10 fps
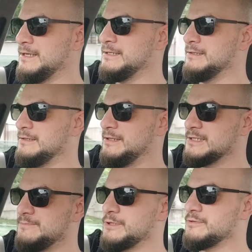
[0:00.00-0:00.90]
and
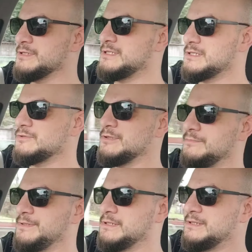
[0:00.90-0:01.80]
that's because it's
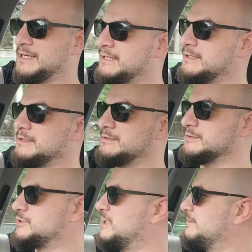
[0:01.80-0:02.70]
gonna be a daily
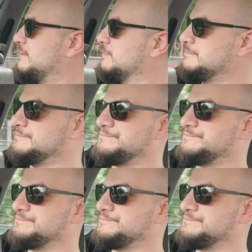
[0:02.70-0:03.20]
driver